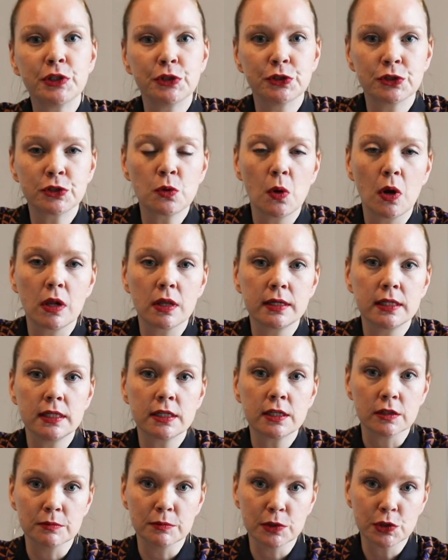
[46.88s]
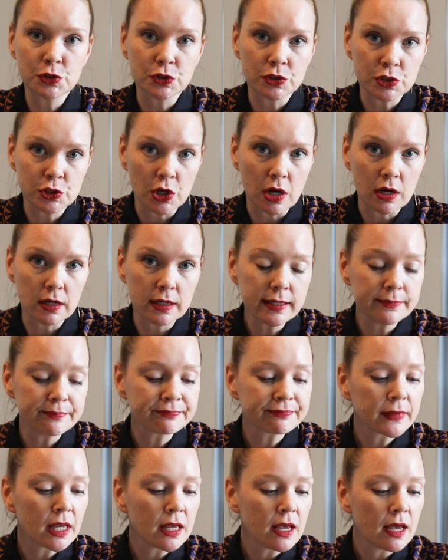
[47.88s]
good quality commercial chocolate,
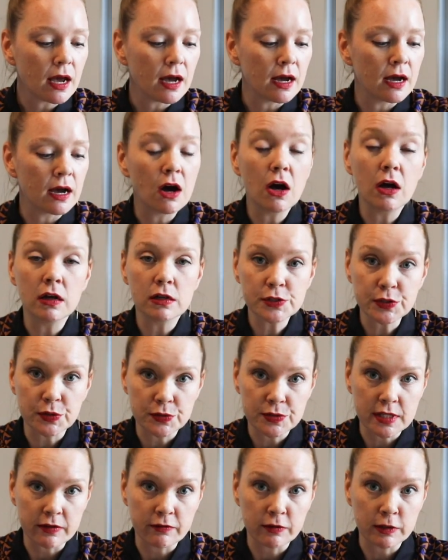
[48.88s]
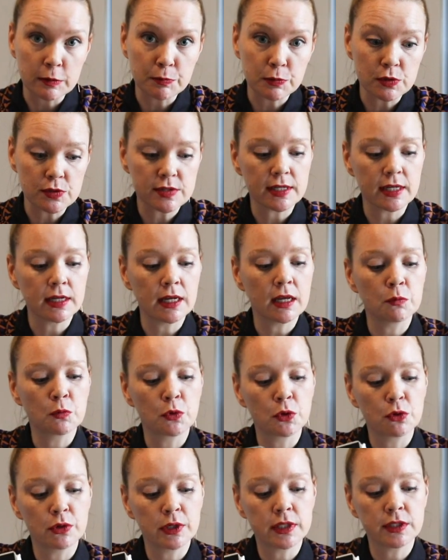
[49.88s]
also 70%, and
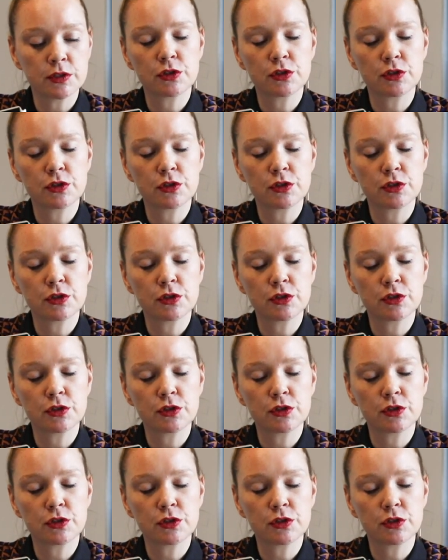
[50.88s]
we're going